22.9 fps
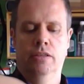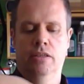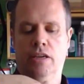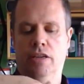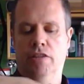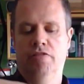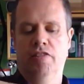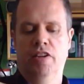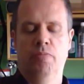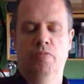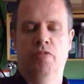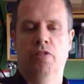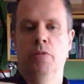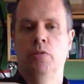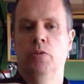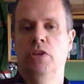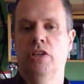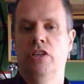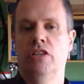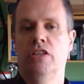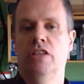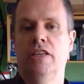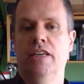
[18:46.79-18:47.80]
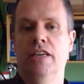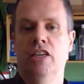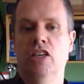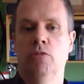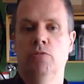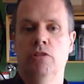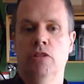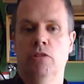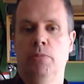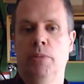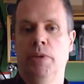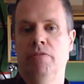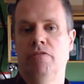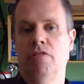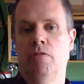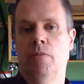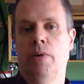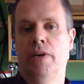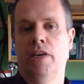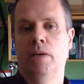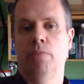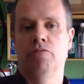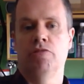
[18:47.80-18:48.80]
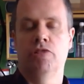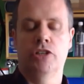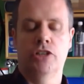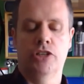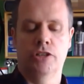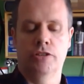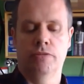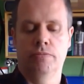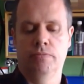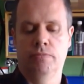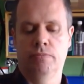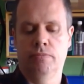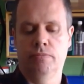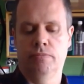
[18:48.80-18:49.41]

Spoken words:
That thread probably would have just cleaned it with a bit of a wire brush.